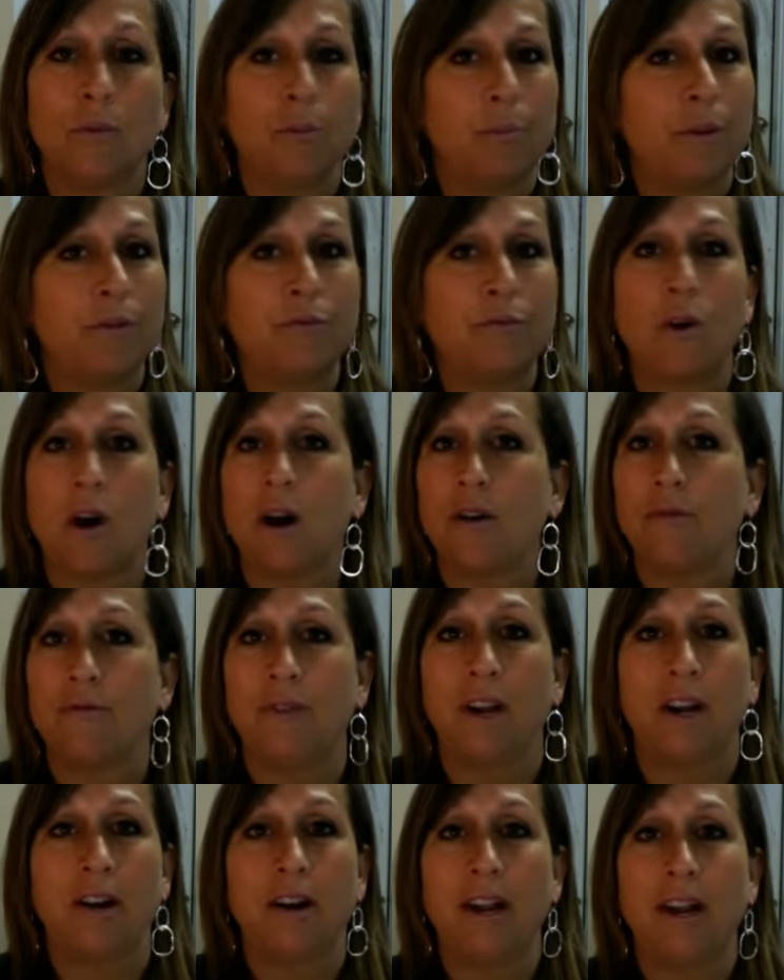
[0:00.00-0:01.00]
before our
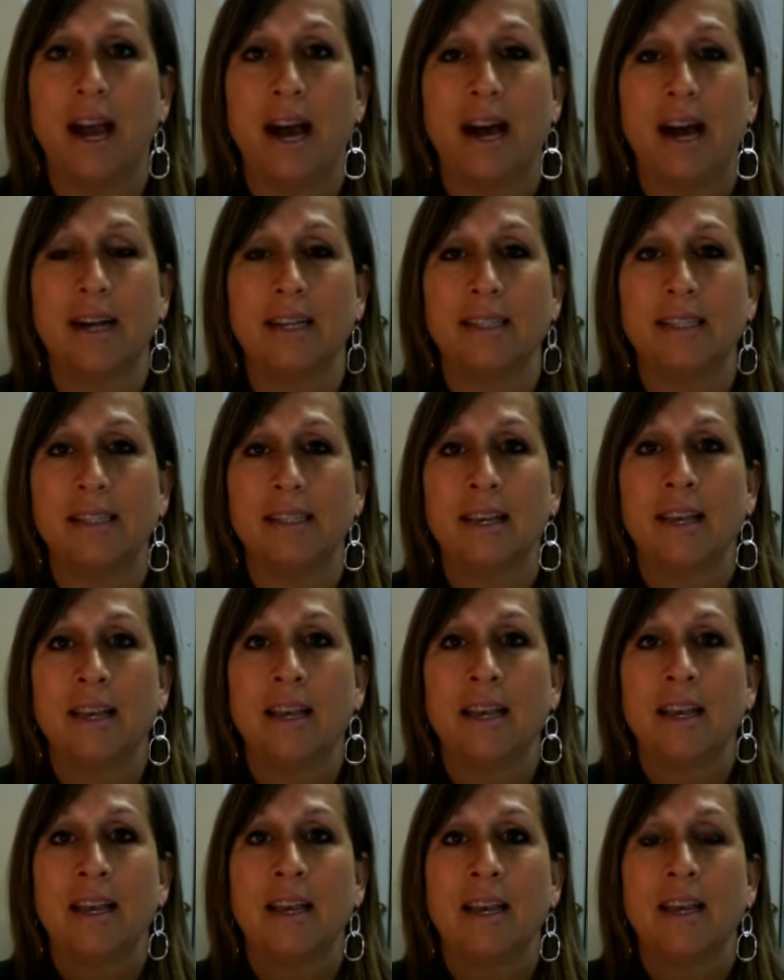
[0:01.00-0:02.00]
very eyes
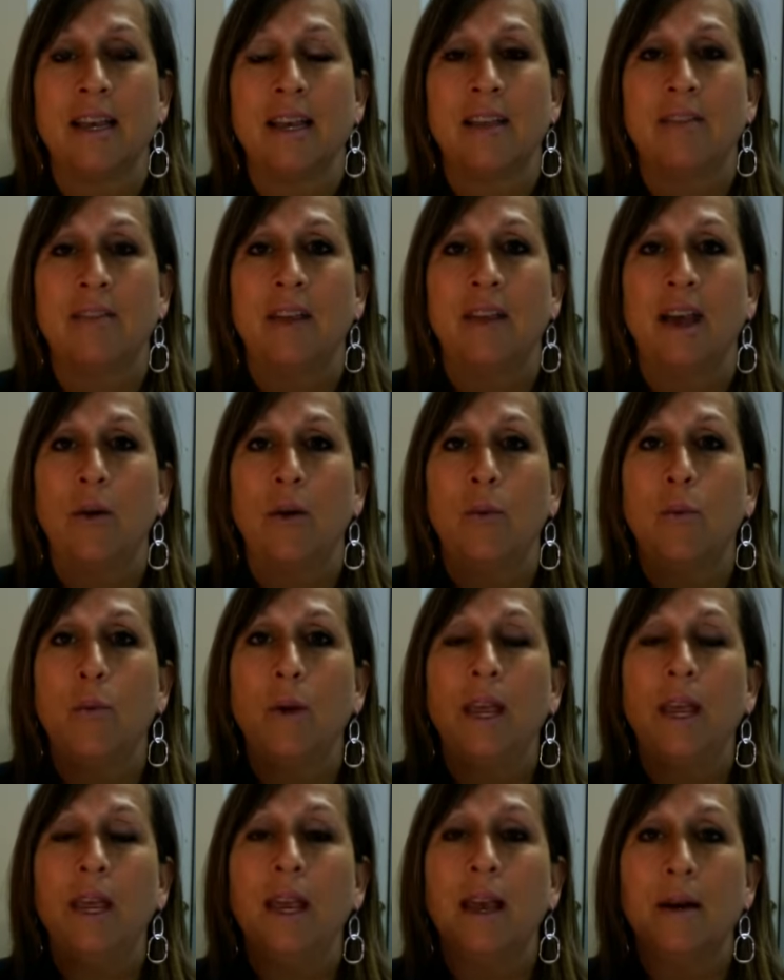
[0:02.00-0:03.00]
that
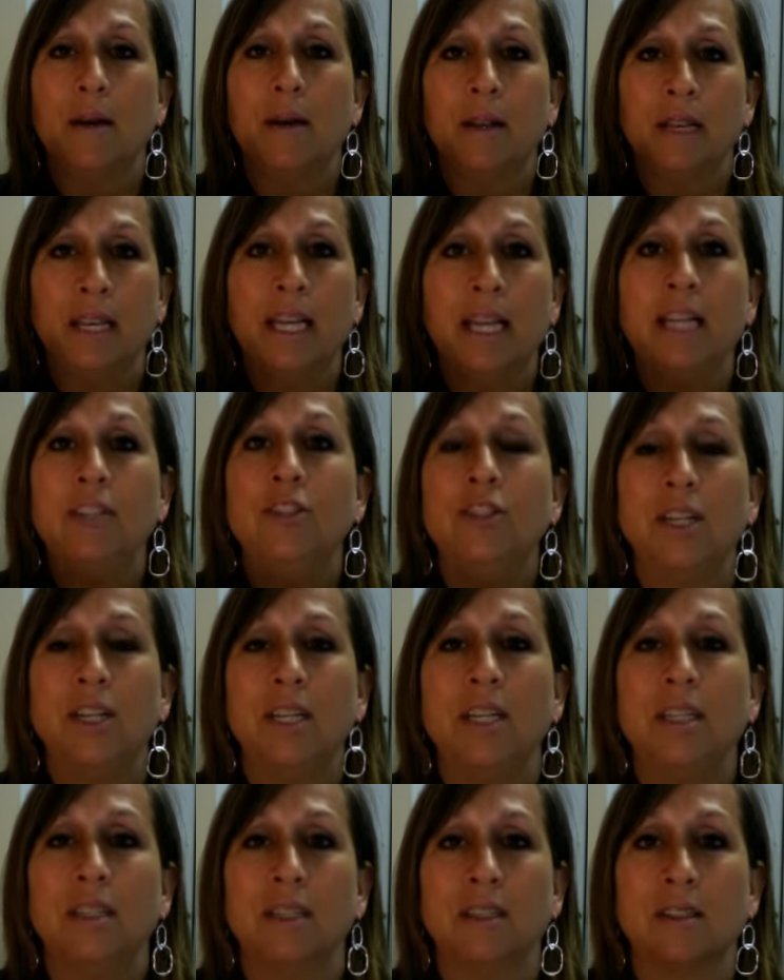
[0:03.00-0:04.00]
we need
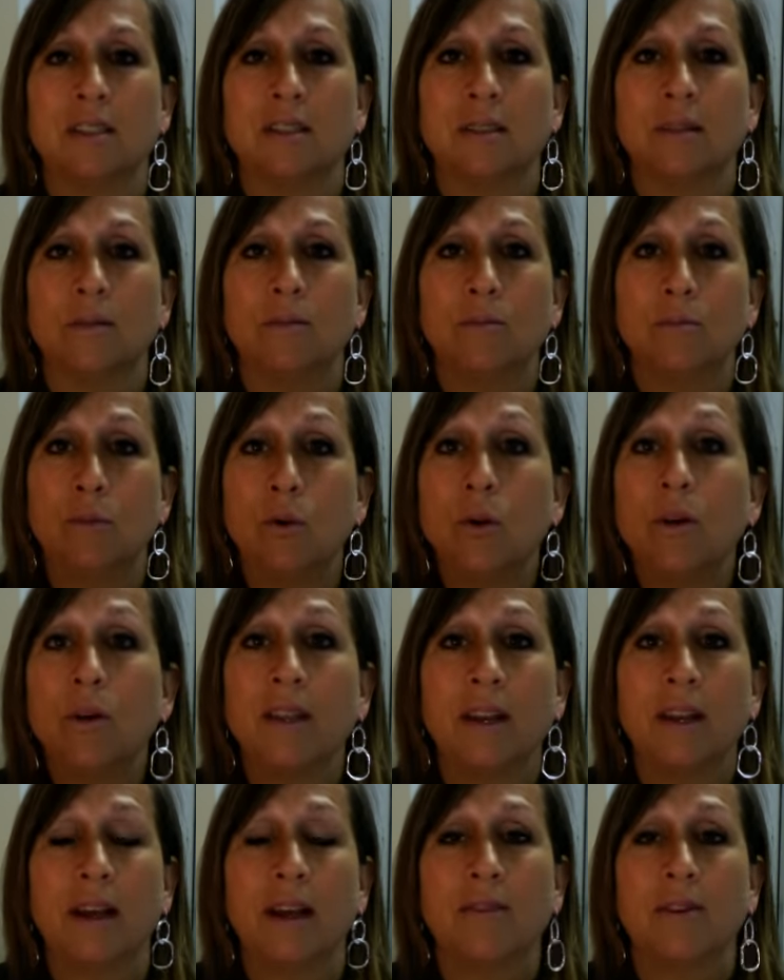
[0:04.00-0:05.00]
Jesus more
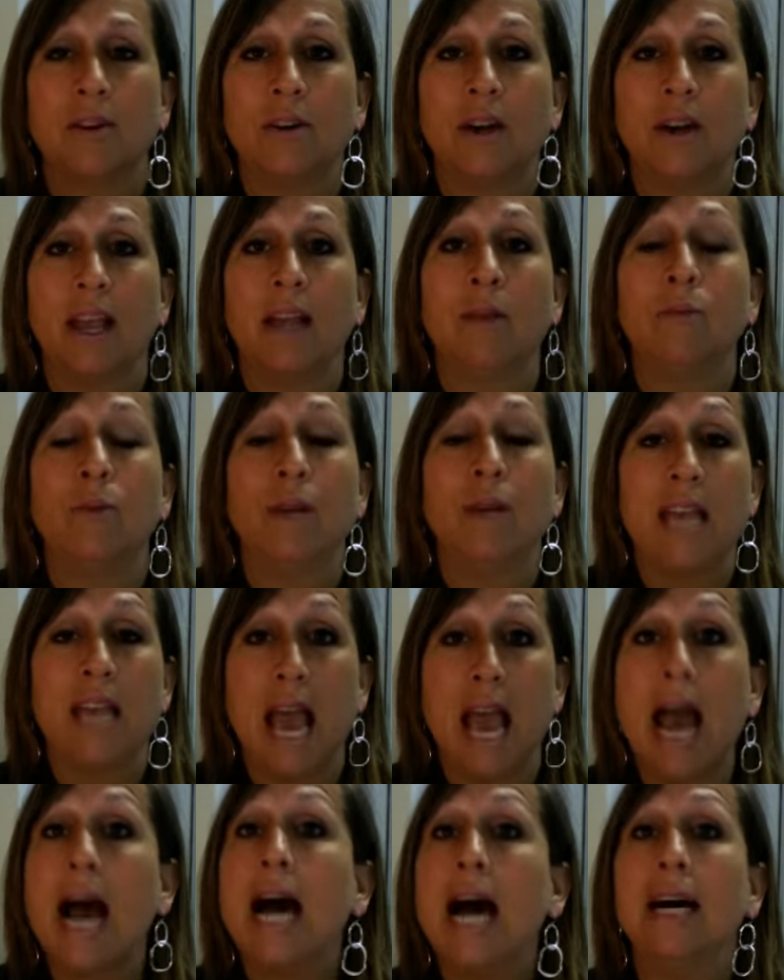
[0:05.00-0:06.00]
than ever, and we
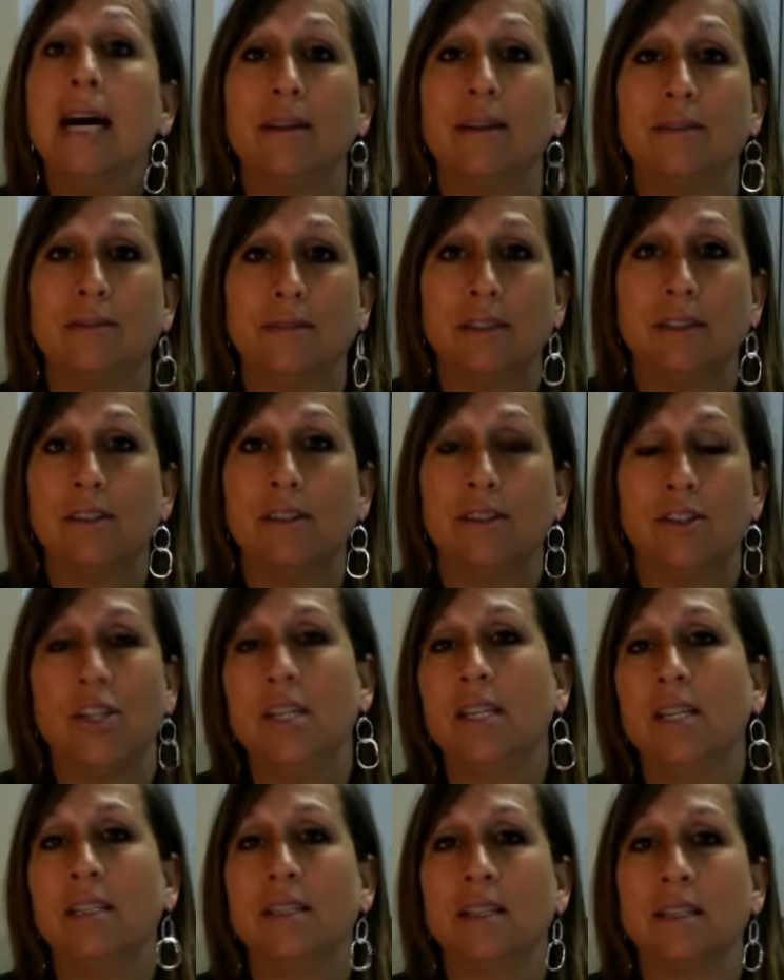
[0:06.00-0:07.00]
have
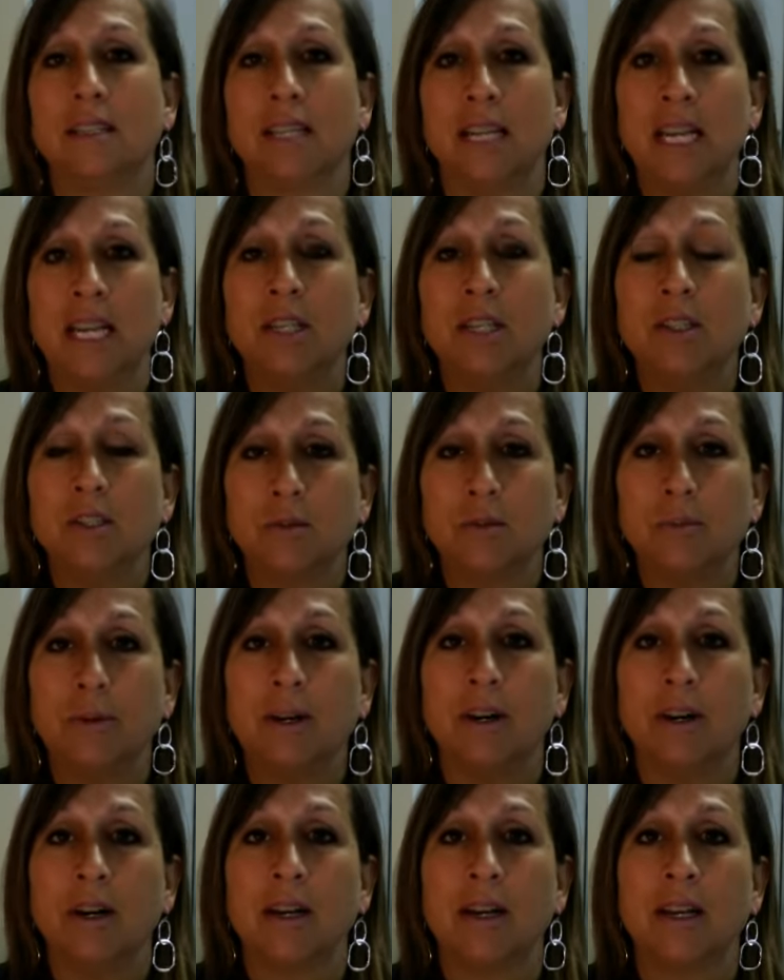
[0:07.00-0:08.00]
Jesus, that His
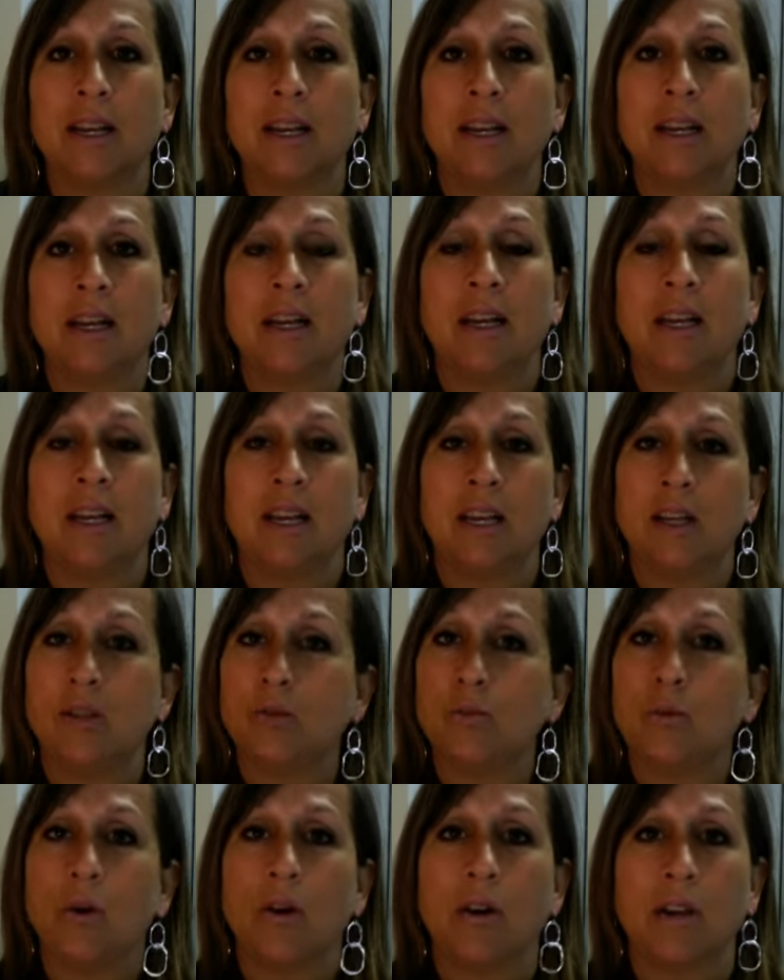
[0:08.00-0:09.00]
Spirit
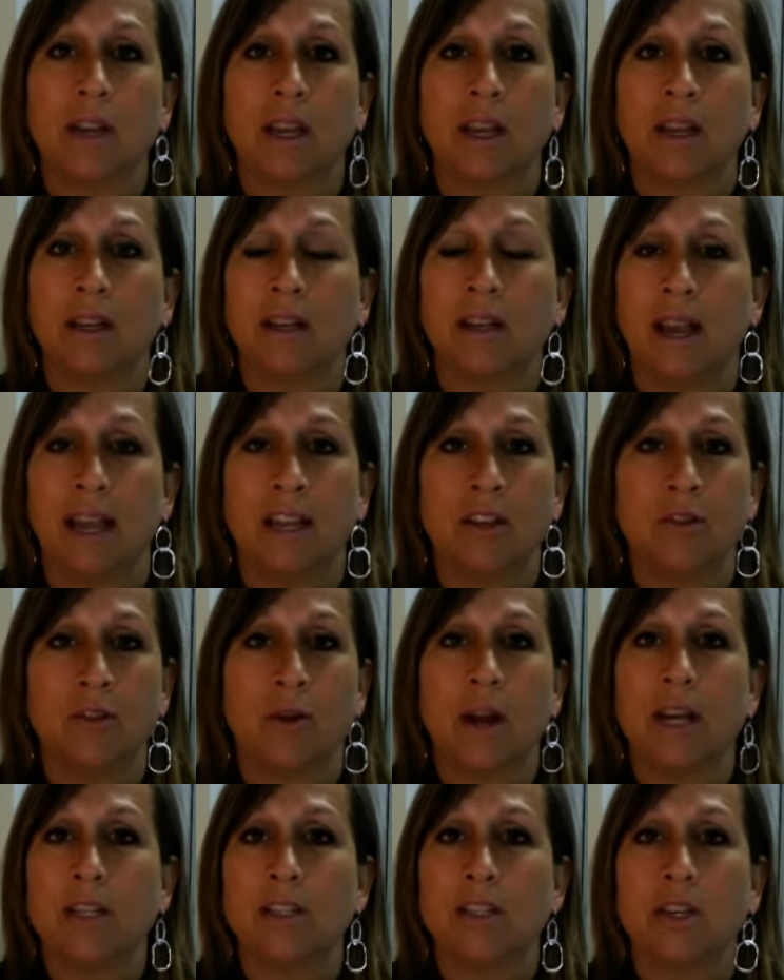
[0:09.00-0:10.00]
is working and
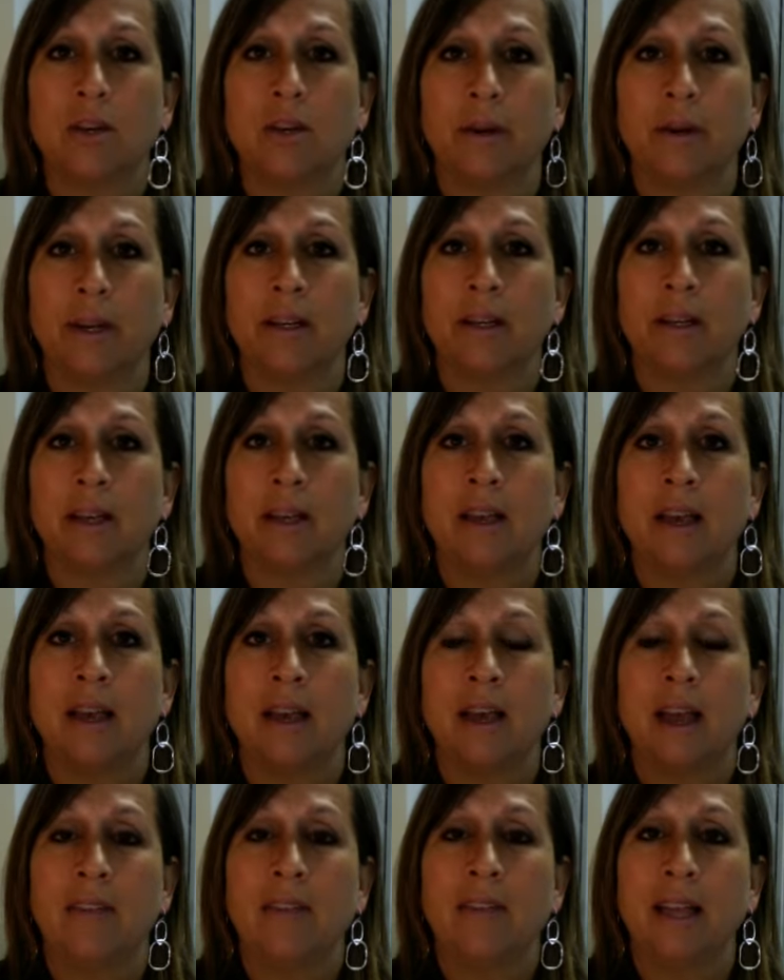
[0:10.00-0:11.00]
rescuing,
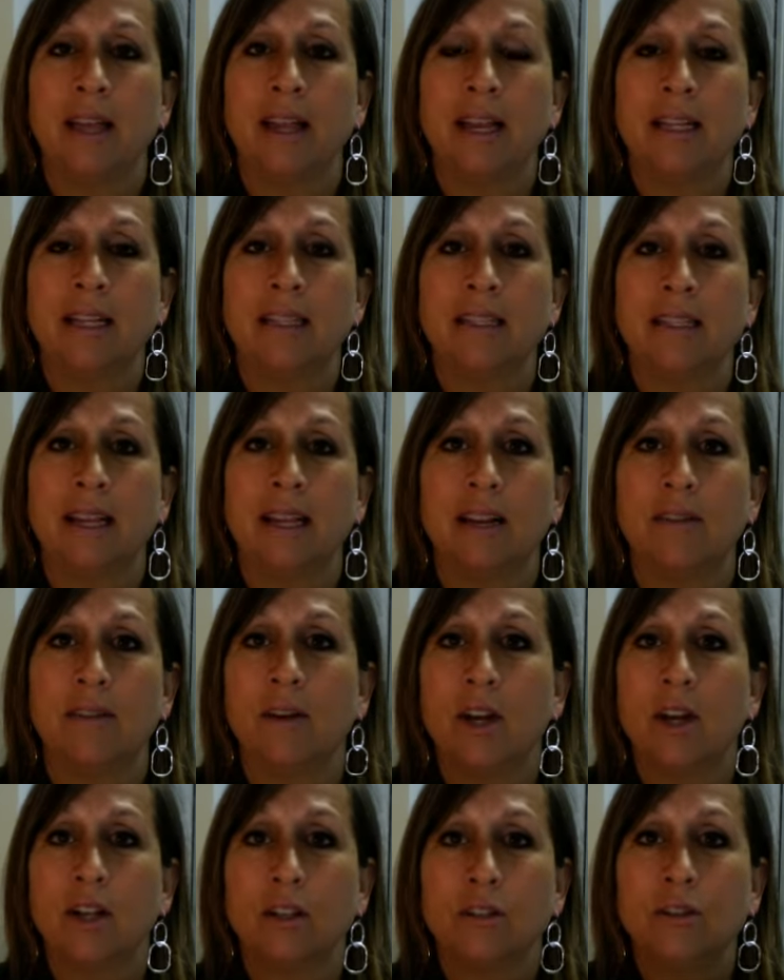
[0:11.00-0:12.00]
and that instead of
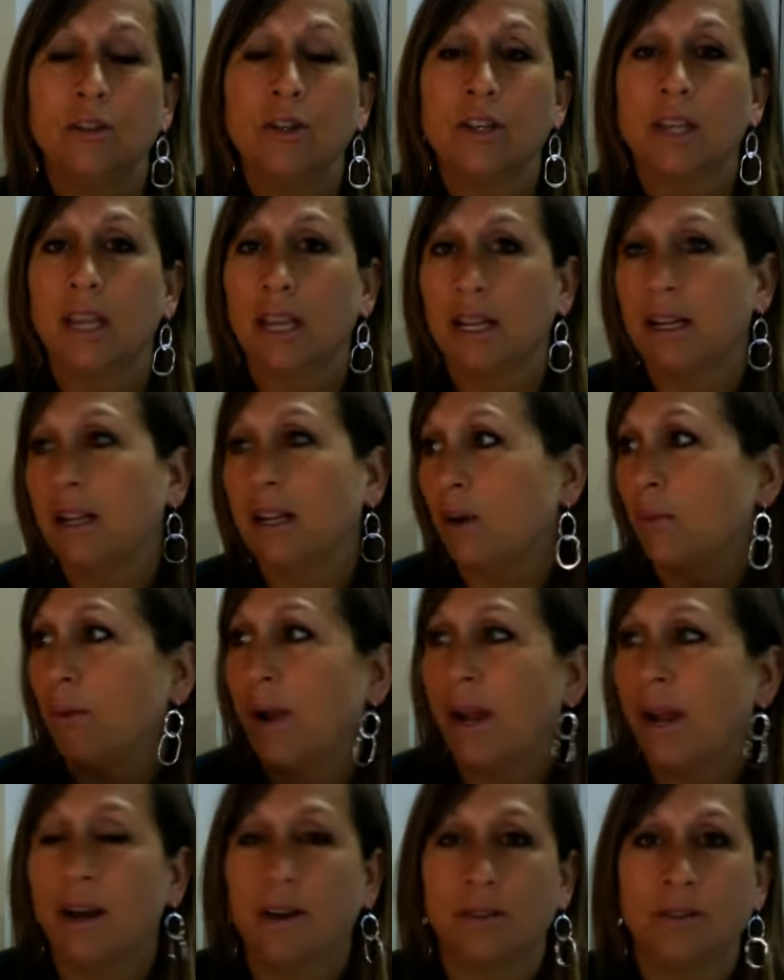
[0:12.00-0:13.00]
looking
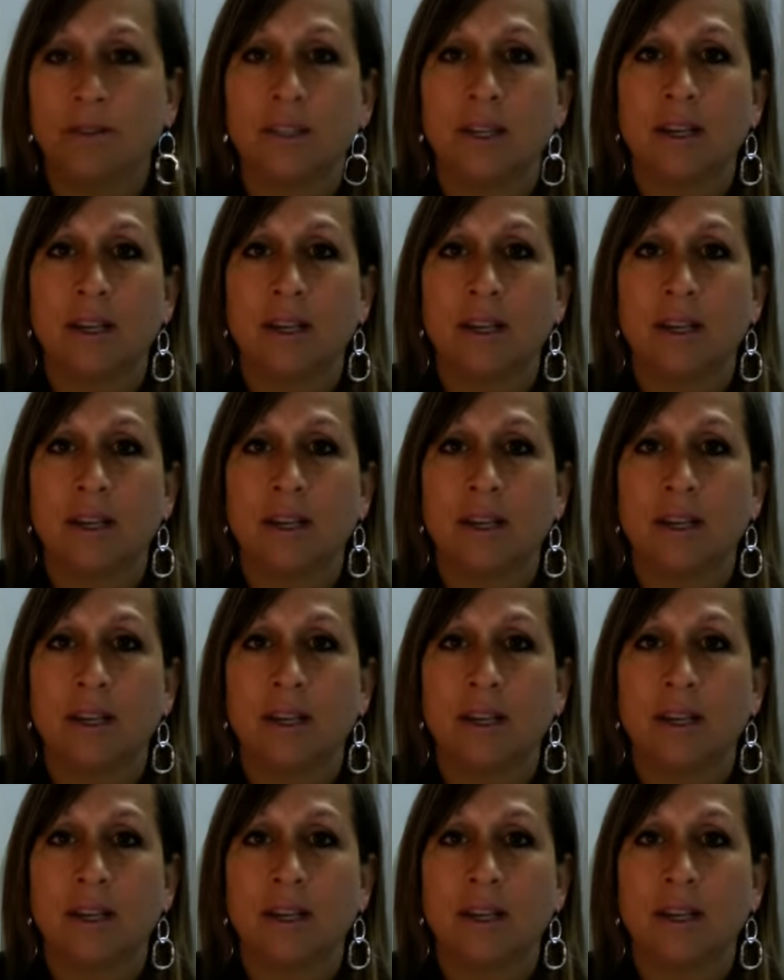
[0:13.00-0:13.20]
around